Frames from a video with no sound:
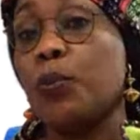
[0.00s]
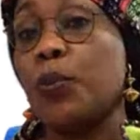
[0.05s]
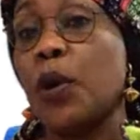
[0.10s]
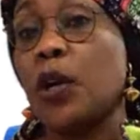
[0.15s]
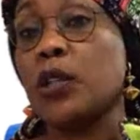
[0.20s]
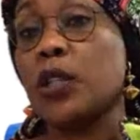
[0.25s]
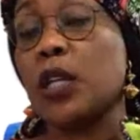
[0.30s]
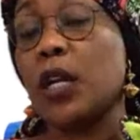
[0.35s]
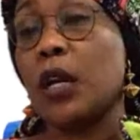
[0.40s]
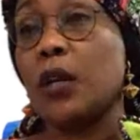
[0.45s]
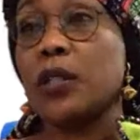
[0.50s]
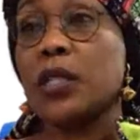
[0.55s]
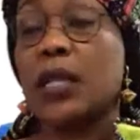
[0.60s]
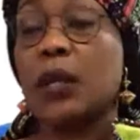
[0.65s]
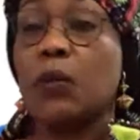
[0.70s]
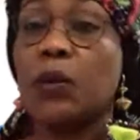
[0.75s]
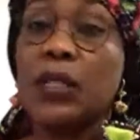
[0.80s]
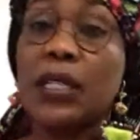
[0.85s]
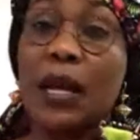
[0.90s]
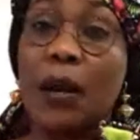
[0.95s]
bond closely
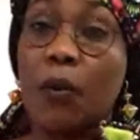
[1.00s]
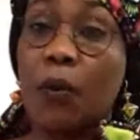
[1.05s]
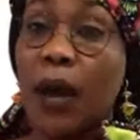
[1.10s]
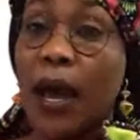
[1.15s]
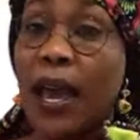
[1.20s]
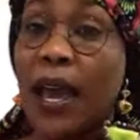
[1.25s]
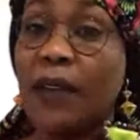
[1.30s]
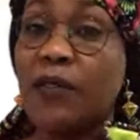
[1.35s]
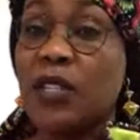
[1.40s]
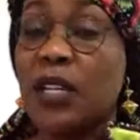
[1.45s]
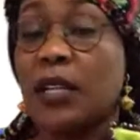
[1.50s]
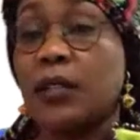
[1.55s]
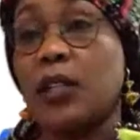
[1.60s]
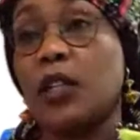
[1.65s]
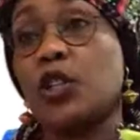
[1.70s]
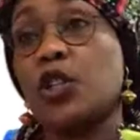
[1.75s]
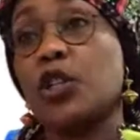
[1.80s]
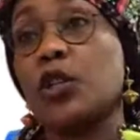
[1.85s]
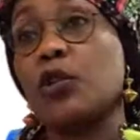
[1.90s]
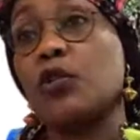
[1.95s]
with their wives and their
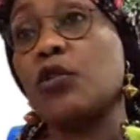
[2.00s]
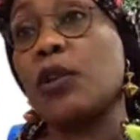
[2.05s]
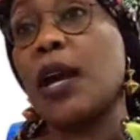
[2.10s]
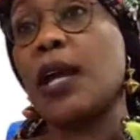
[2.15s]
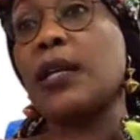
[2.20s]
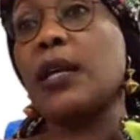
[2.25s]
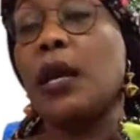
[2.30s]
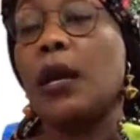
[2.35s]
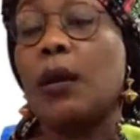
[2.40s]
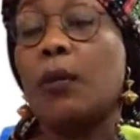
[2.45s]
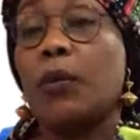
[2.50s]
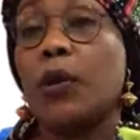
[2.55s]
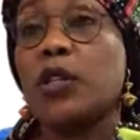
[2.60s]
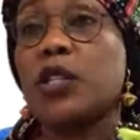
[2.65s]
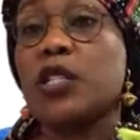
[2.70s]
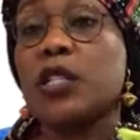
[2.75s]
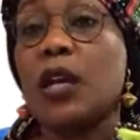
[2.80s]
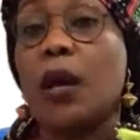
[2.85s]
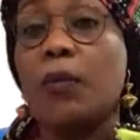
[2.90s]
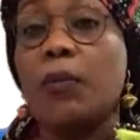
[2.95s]
children, but
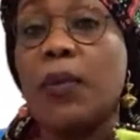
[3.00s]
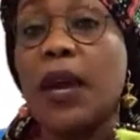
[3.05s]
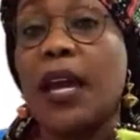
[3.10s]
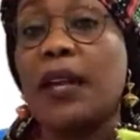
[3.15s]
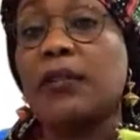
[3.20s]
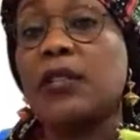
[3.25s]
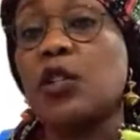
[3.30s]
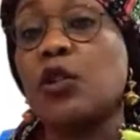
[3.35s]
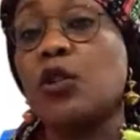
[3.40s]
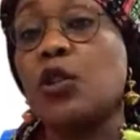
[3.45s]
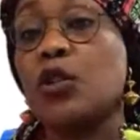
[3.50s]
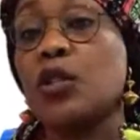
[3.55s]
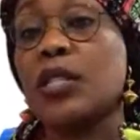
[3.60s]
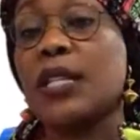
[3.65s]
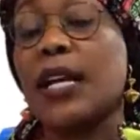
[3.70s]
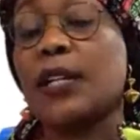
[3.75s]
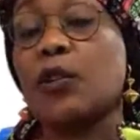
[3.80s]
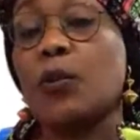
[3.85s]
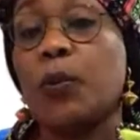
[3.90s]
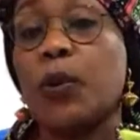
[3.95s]
some men used
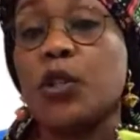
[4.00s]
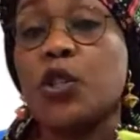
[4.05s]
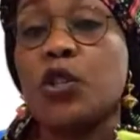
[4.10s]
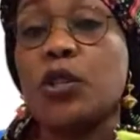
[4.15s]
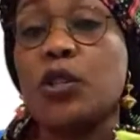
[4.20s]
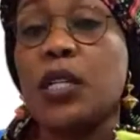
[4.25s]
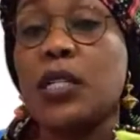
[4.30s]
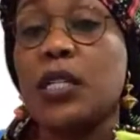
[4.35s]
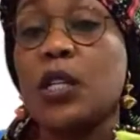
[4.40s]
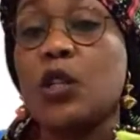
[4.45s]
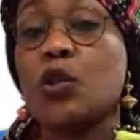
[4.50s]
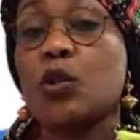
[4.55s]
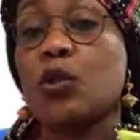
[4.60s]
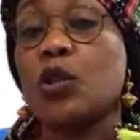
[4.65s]
that opportunity to